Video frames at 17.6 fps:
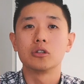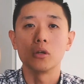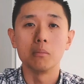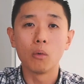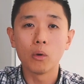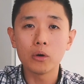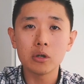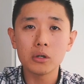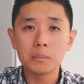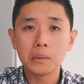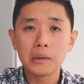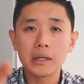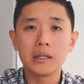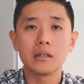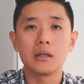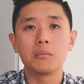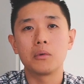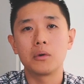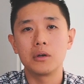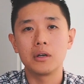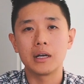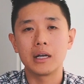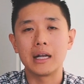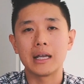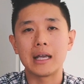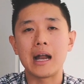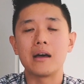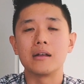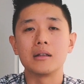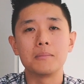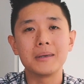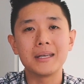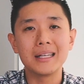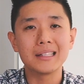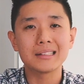The more you put in, the more you're gonna get out. In the
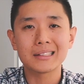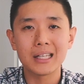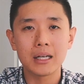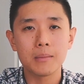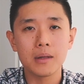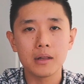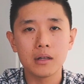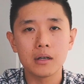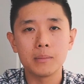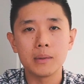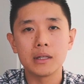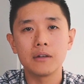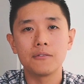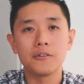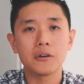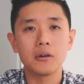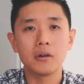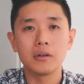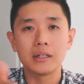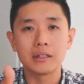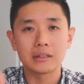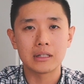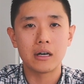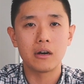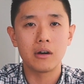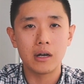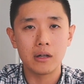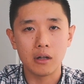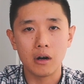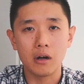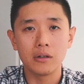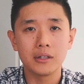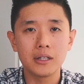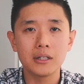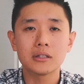beginning, it's gonna be a little bit difficult, etc.,
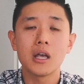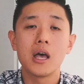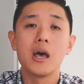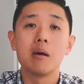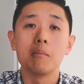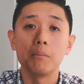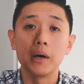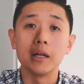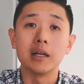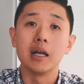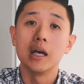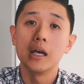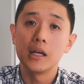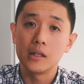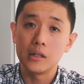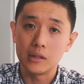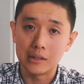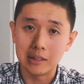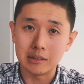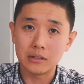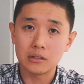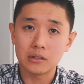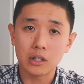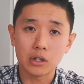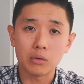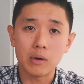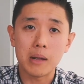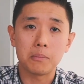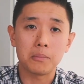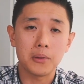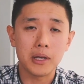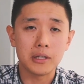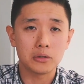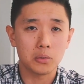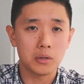all this, but this is a great
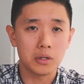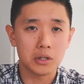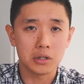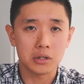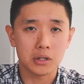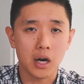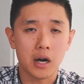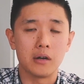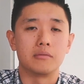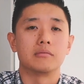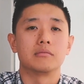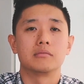place where to start.